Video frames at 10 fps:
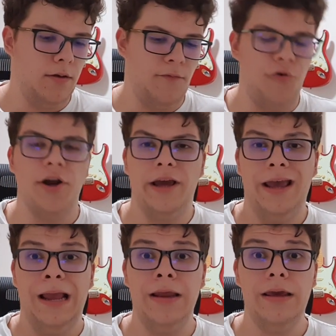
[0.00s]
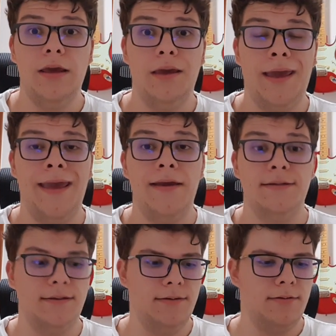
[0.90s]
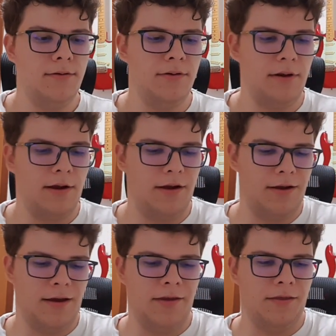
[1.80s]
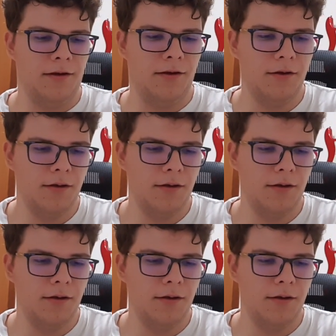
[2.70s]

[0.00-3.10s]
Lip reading: for it to really hit, I think.